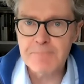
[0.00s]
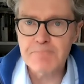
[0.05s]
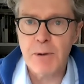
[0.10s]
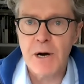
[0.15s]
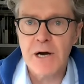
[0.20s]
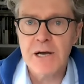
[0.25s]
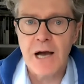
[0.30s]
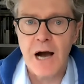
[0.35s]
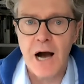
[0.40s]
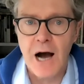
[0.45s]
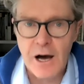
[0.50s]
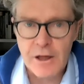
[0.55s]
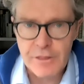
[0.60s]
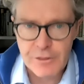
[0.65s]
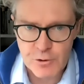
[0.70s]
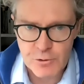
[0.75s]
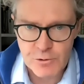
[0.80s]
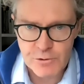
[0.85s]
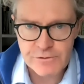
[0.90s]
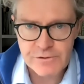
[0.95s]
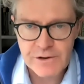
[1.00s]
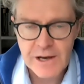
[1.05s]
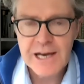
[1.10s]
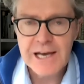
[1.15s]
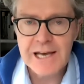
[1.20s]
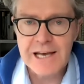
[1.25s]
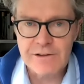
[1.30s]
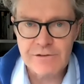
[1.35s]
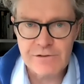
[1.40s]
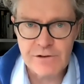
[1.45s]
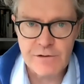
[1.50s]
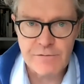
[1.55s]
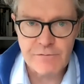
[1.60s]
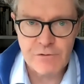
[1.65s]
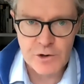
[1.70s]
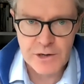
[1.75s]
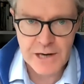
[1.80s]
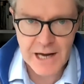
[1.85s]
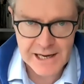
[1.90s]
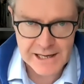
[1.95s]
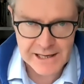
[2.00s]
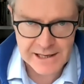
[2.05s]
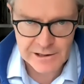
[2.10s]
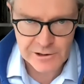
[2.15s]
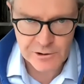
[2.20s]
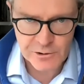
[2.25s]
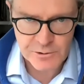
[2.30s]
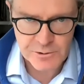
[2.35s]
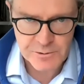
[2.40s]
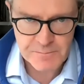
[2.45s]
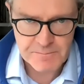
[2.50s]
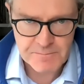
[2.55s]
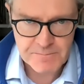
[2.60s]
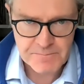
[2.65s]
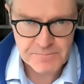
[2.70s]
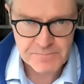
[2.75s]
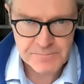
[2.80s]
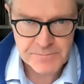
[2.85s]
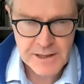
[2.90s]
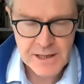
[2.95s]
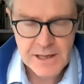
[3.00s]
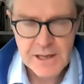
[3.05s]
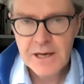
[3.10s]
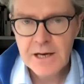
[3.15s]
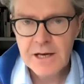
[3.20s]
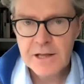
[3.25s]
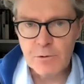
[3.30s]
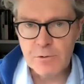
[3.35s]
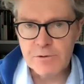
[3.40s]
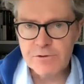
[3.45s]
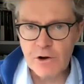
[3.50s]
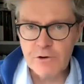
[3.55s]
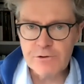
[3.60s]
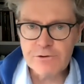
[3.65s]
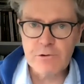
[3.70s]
by others into the vernacular. There was also